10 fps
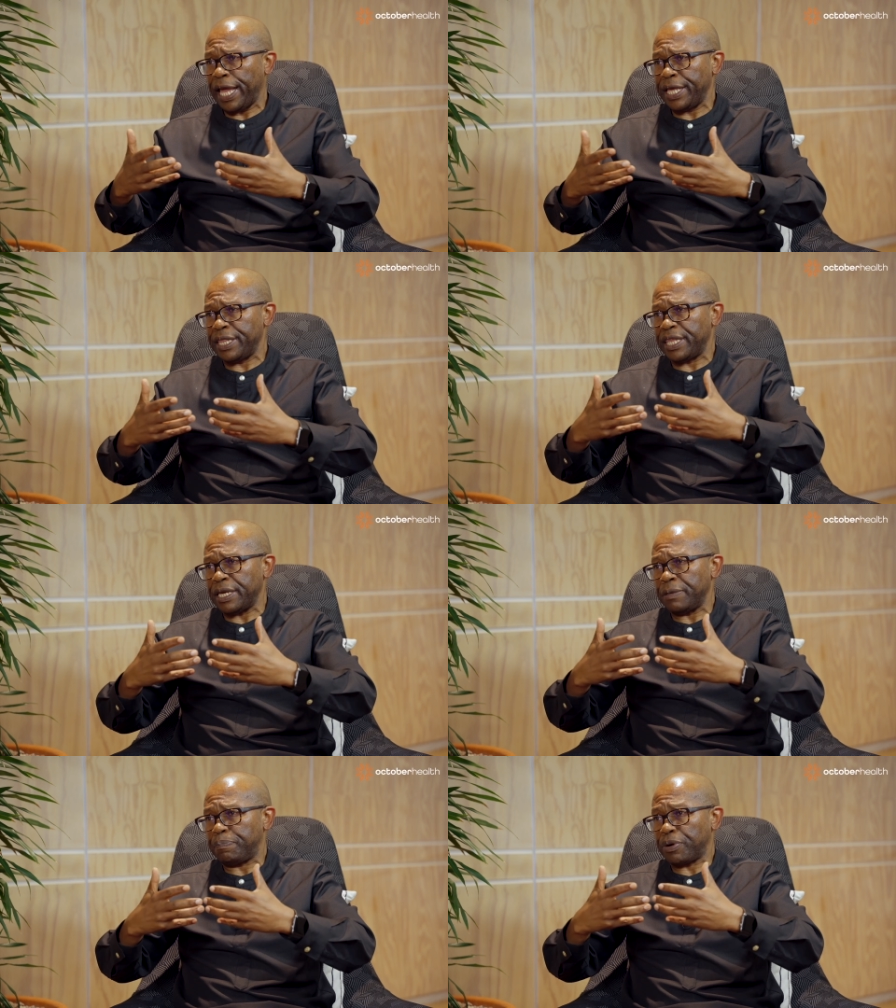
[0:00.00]
in
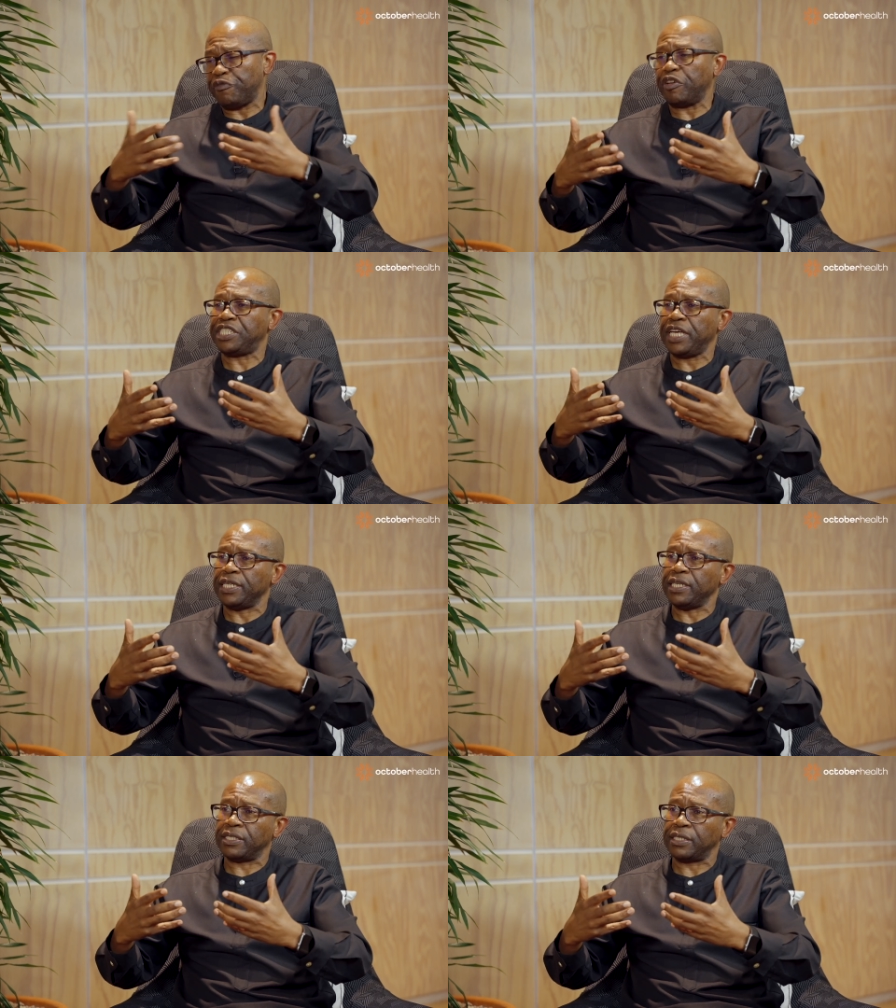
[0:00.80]
the
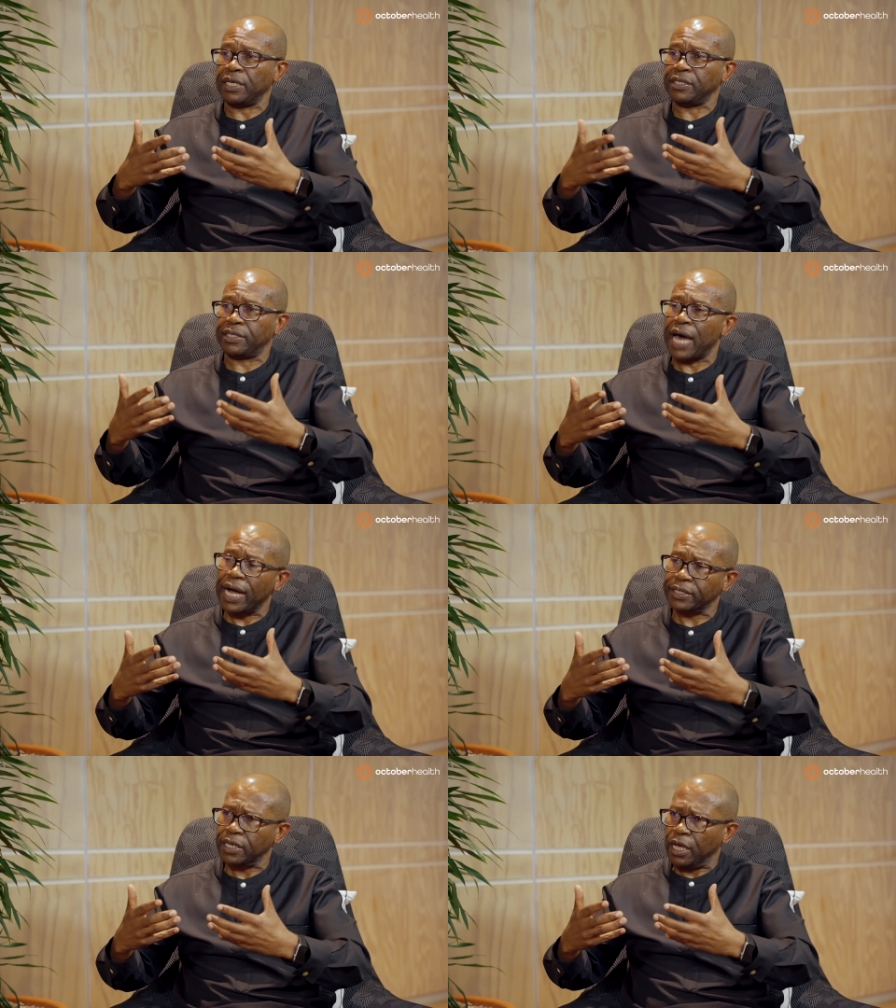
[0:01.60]
profession is
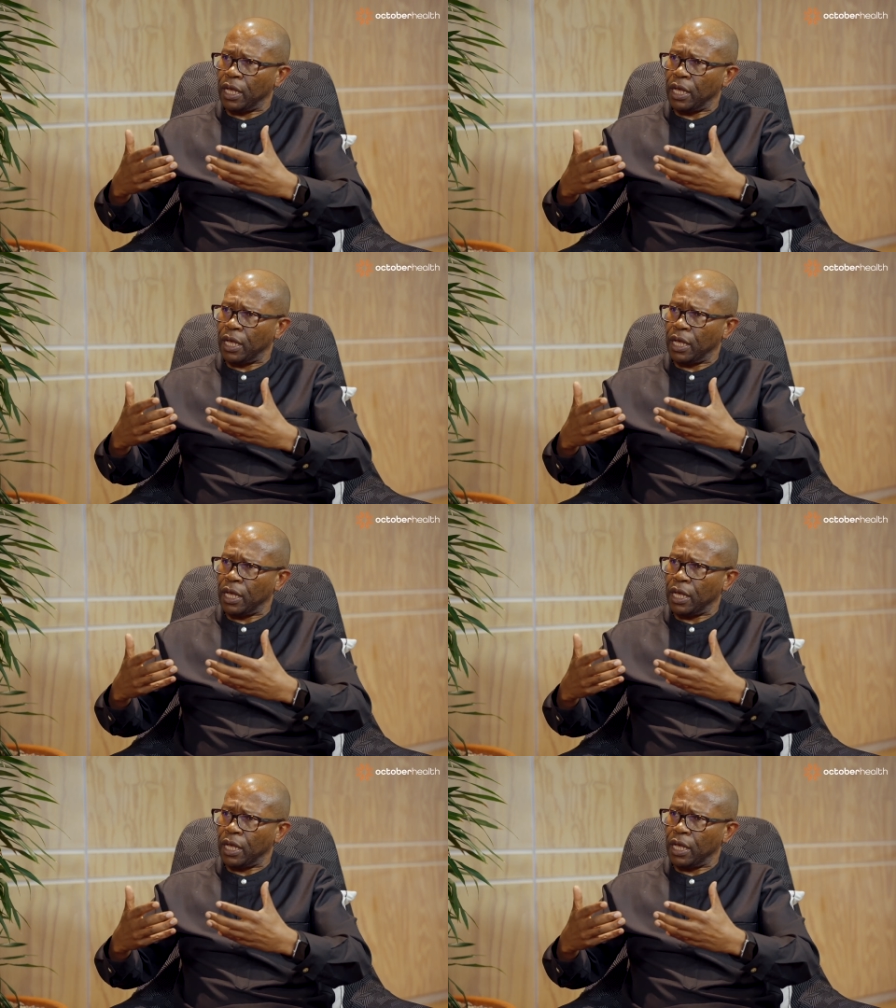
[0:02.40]
that,